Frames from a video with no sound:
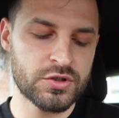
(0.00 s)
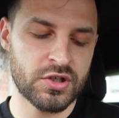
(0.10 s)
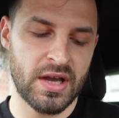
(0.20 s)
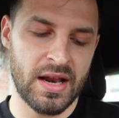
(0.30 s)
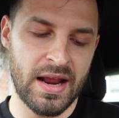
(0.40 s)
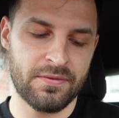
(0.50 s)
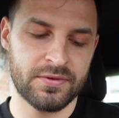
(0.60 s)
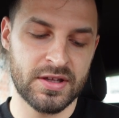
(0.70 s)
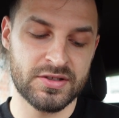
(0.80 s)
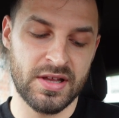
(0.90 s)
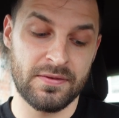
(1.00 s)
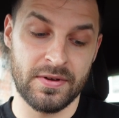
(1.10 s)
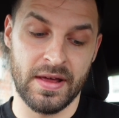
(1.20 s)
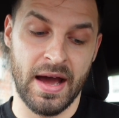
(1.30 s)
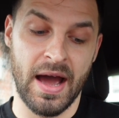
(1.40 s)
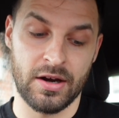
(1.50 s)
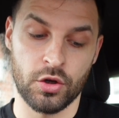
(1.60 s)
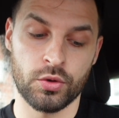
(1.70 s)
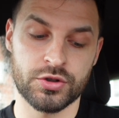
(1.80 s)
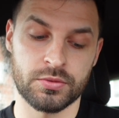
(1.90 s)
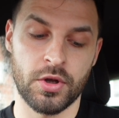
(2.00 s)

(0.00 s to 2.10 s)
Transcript: So yeah, I left this there for that. And I also